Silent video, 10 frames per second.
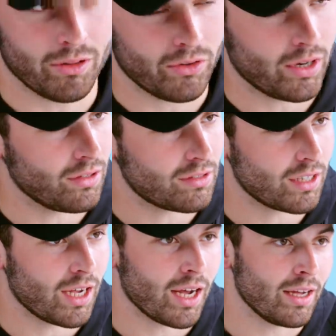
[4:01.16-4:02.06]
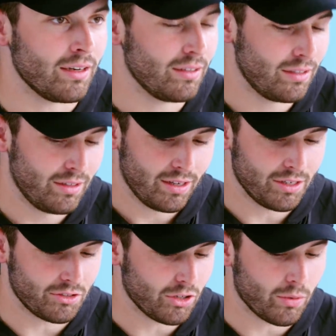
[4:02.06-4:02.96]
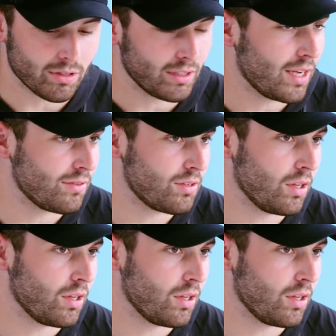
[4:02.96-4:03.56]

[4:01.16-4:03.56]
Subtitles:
whether you're outside, I just always like to have